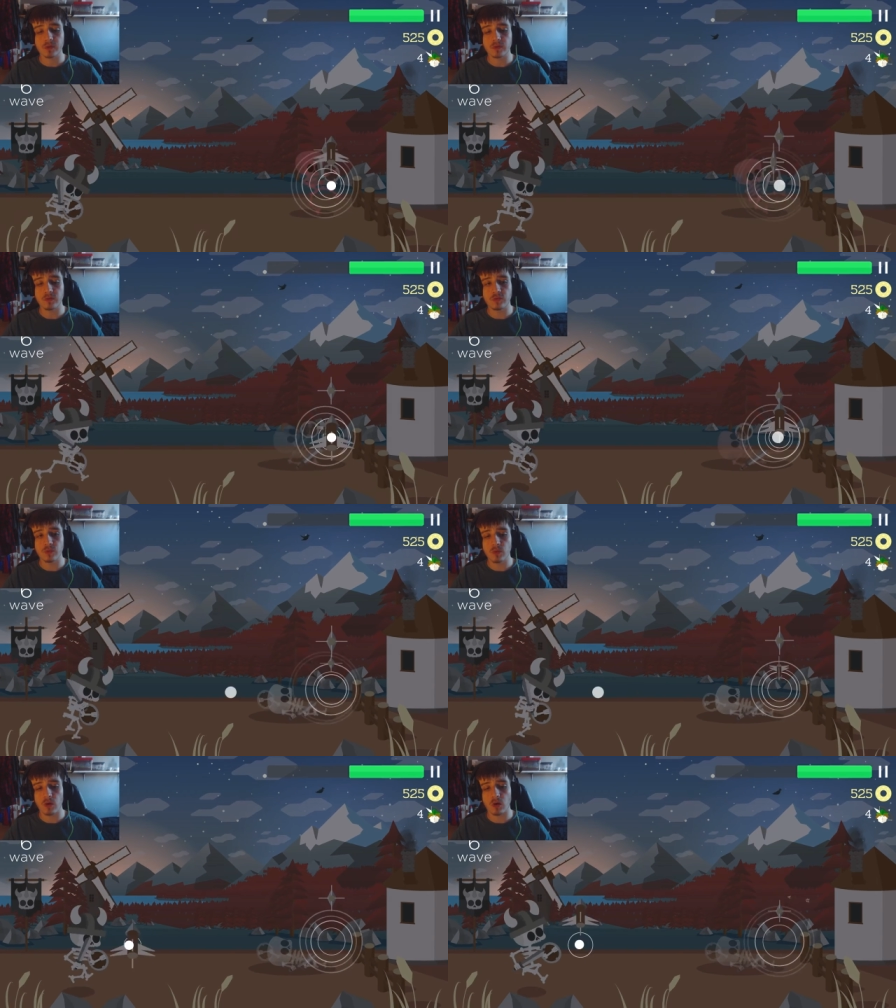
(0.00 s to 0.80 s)
Do
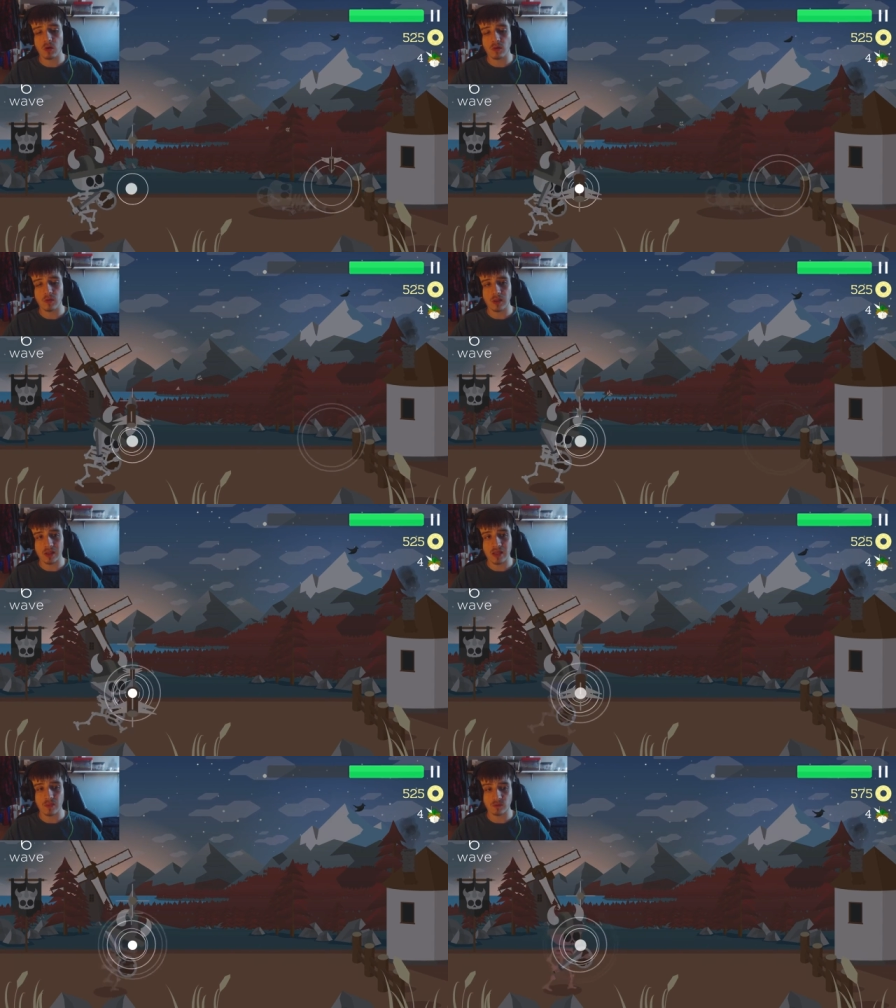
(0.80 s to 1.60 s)
not
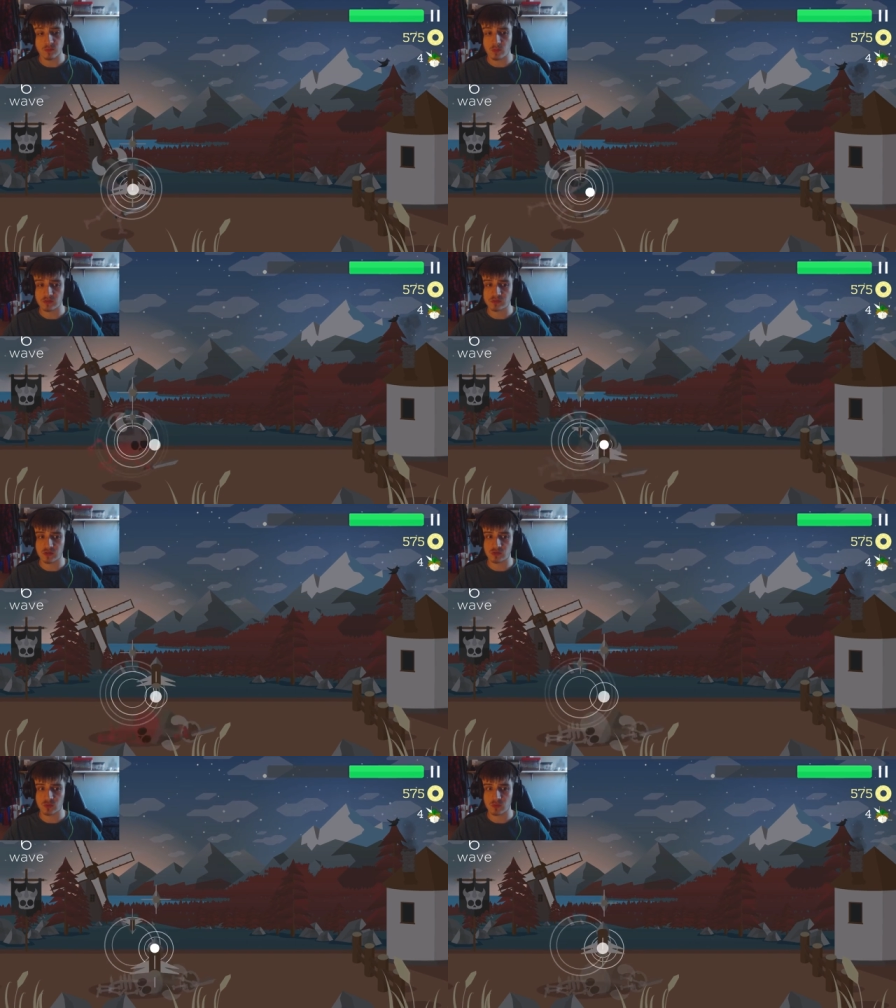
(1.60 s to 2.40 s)
let those bombers touch
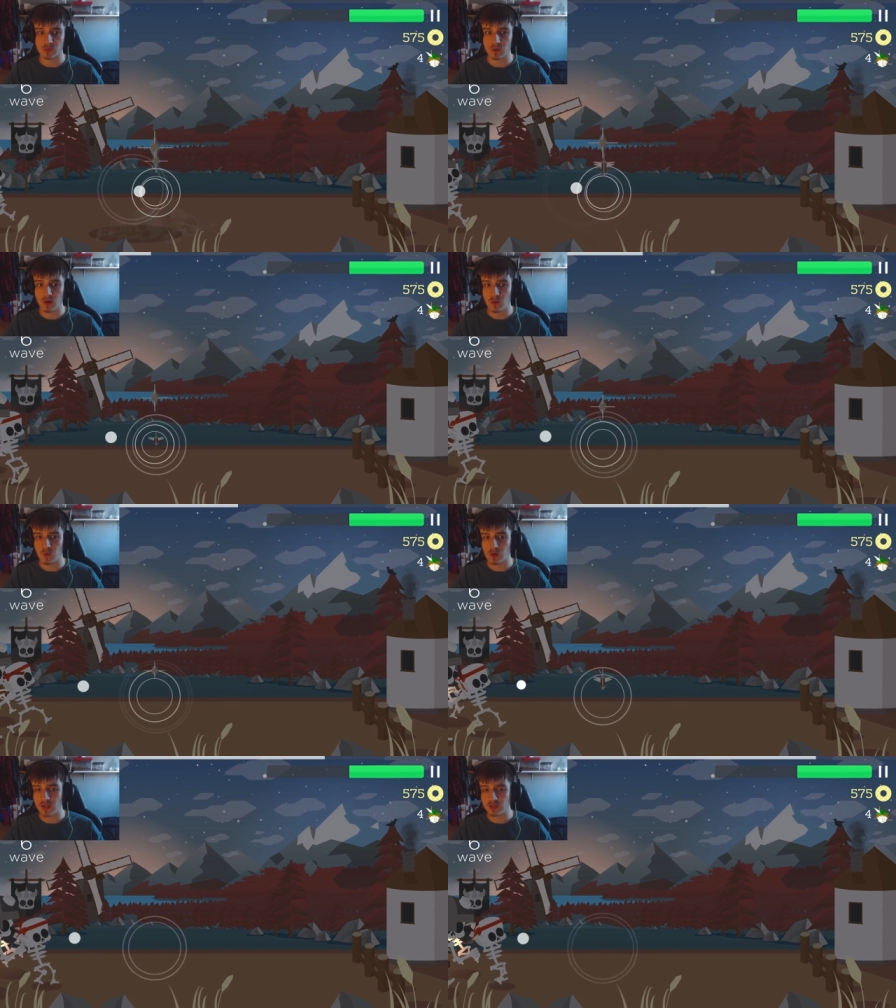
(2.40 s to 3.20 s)
your wall.
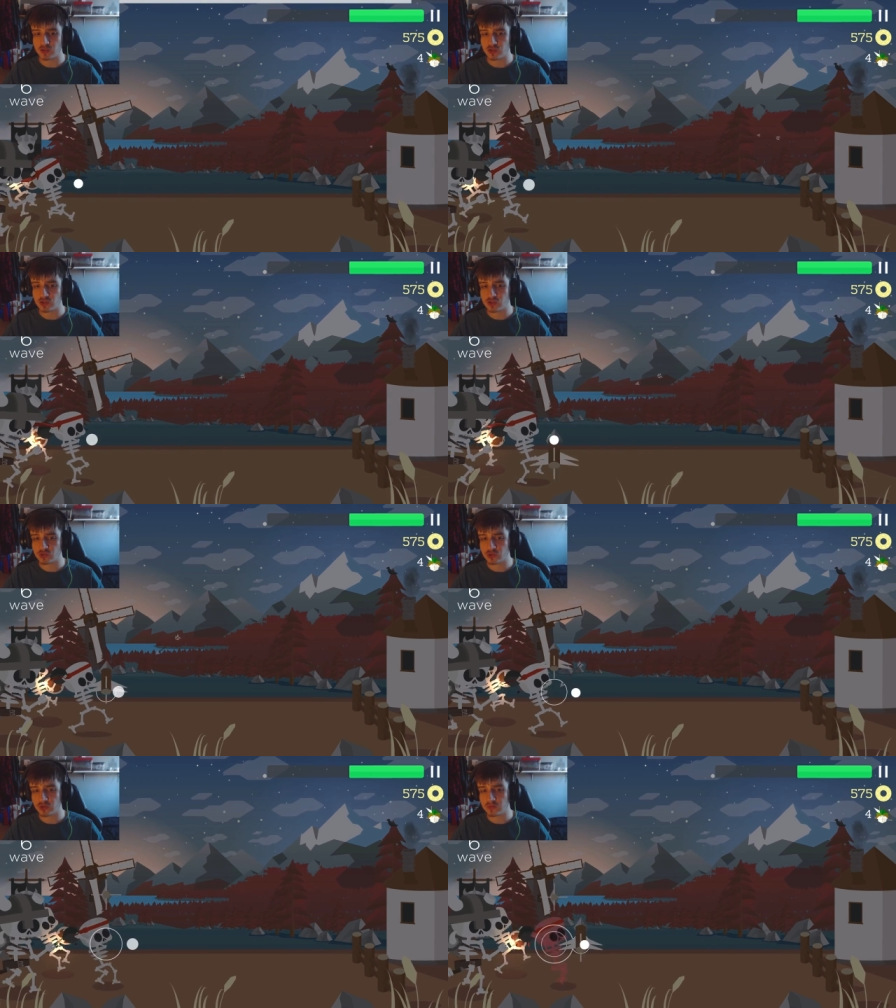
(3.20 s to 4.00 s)
Holy
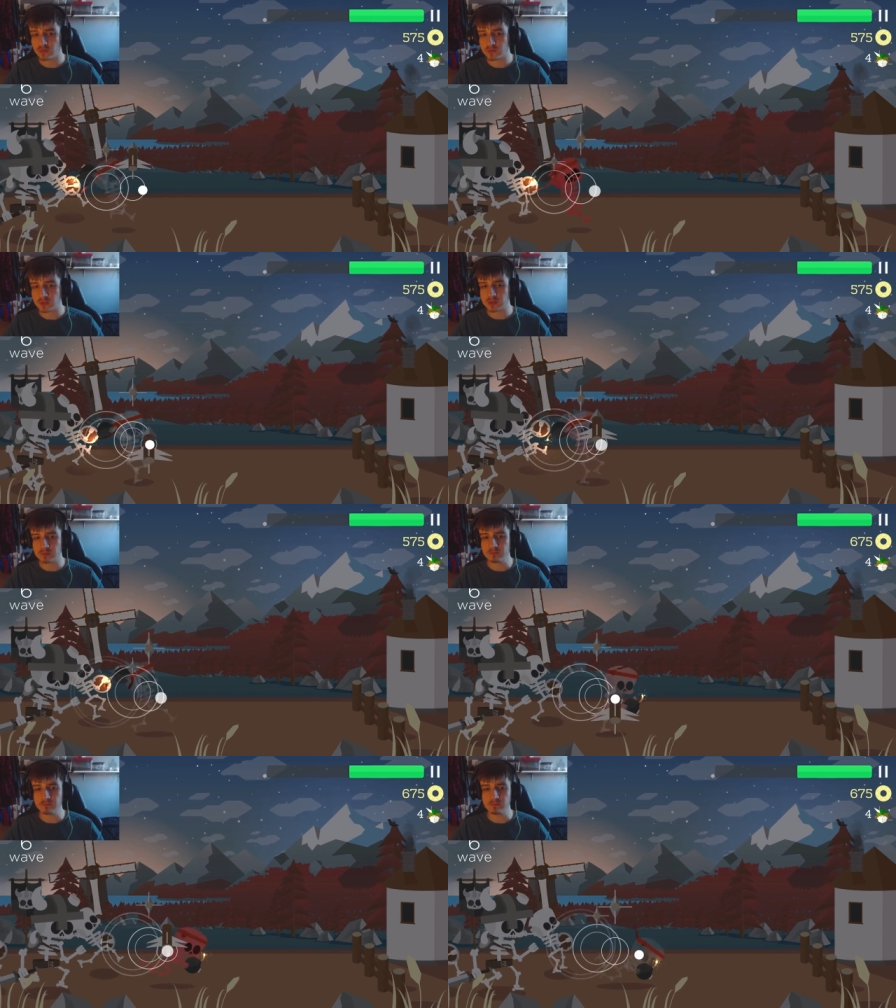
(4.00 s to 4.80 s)
sugar
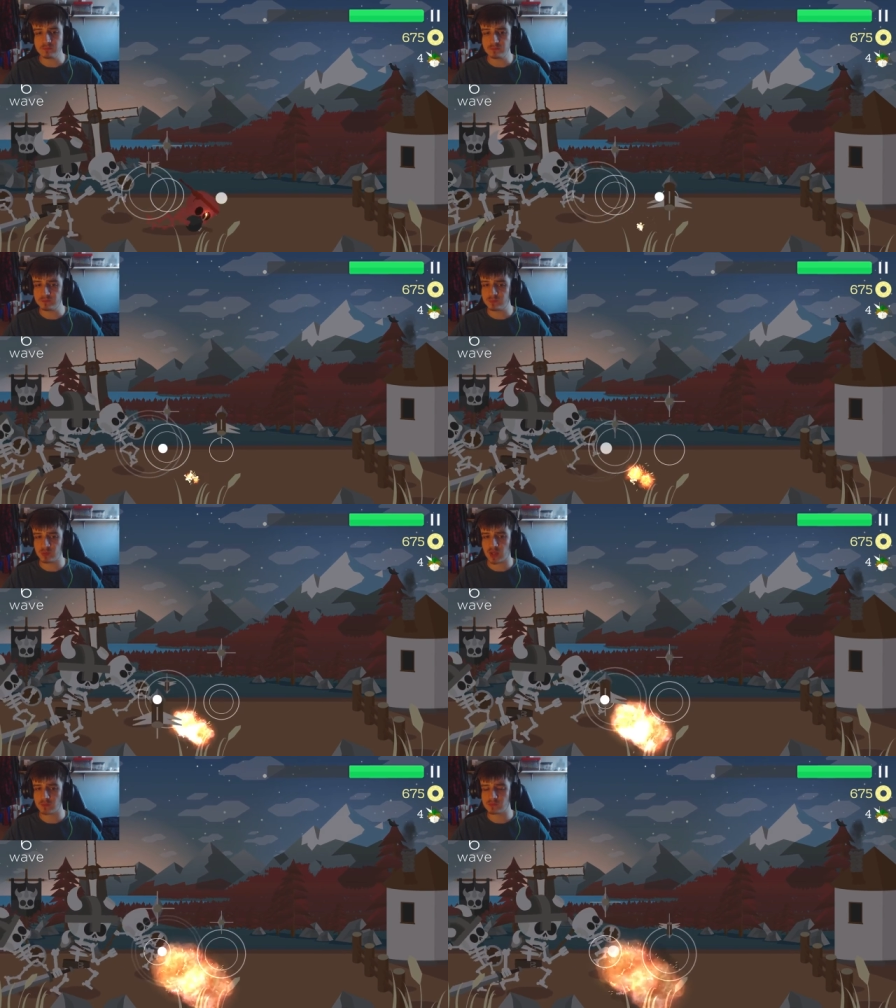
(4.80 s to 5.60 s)
and
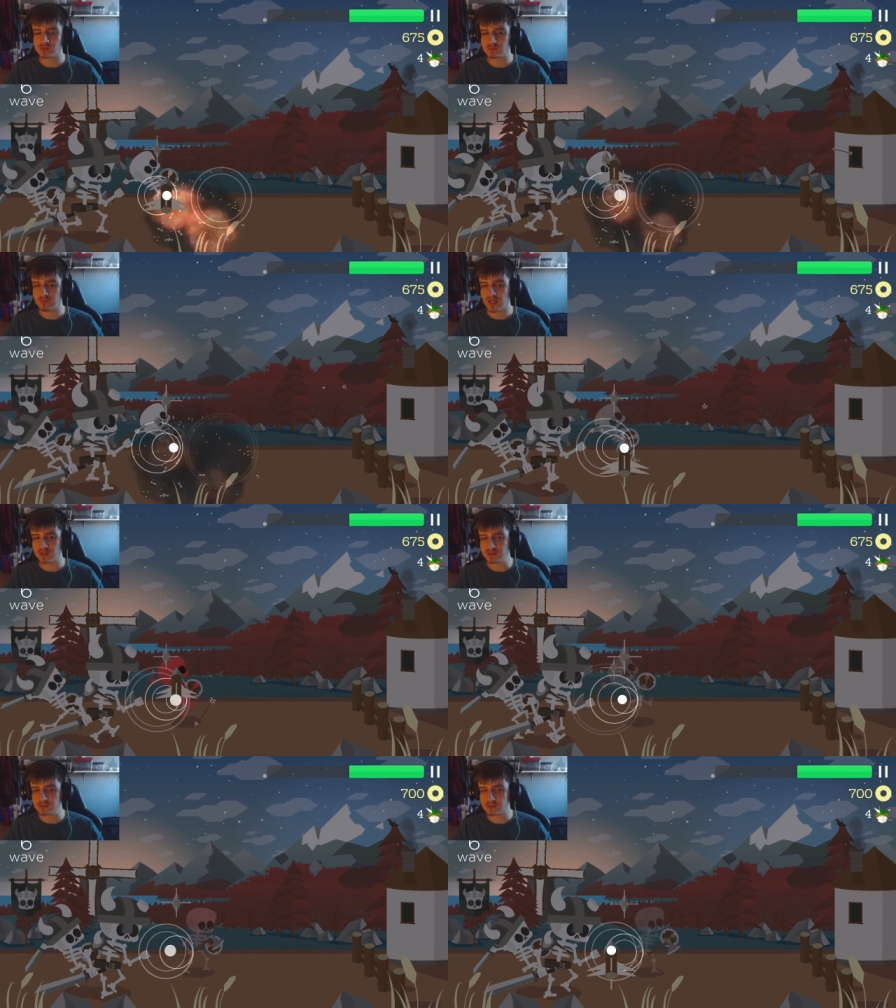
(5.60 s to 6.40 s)
plums and
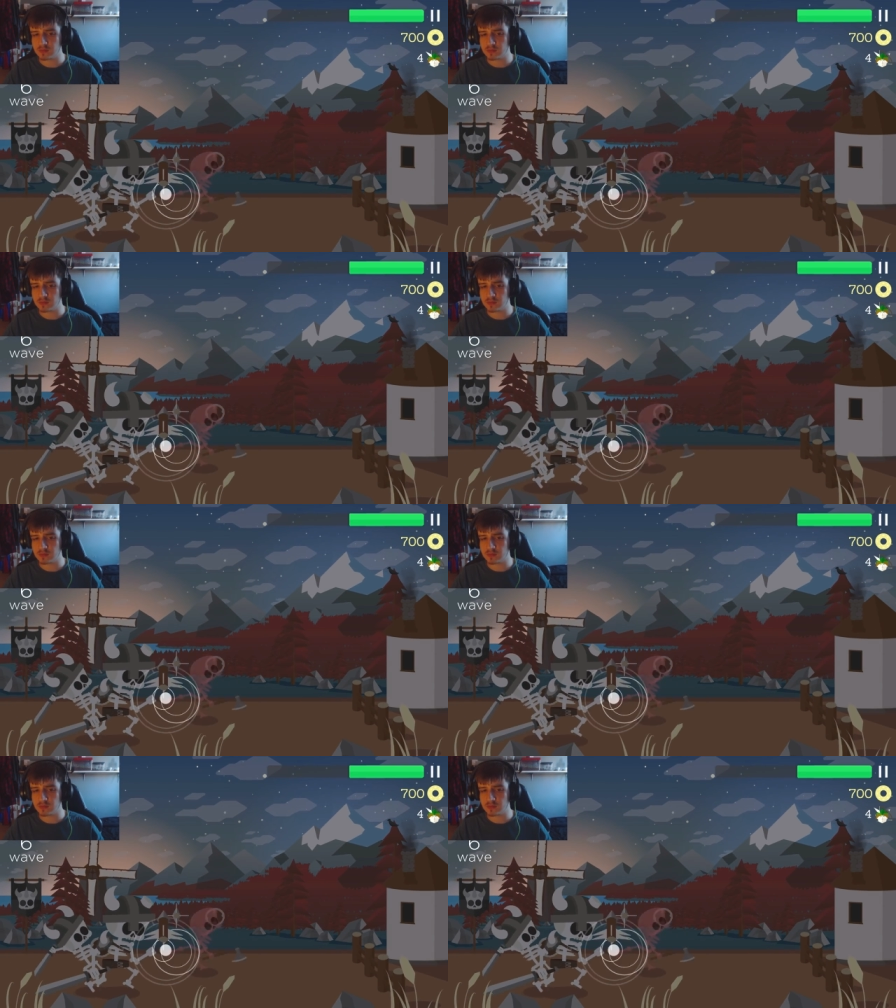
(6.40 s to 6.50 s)
melons.